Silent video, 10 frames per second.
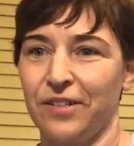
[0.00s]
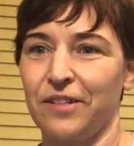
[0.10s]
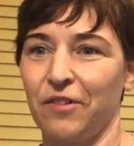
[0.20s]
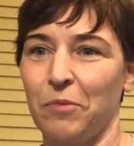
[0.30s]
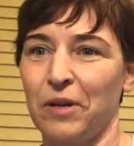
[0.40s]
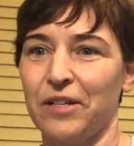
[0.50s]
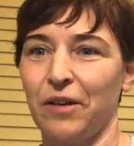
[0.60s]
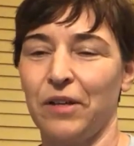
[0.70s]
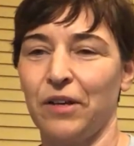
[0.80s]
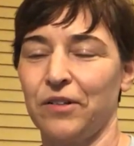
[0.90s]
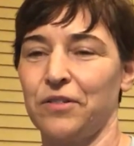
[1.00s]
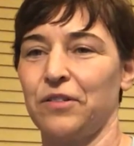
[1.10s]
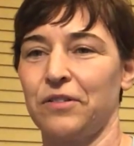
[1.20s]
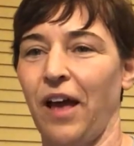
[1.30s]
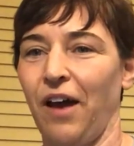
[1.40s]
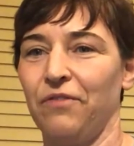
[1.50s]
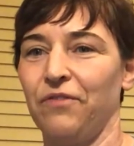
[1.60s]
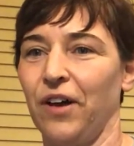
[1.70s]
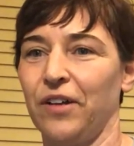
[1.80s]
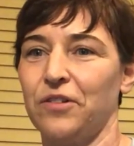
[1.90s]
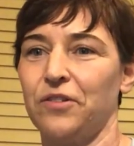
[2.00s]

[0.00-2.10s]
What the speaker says: Because everybody's out there to just have fun,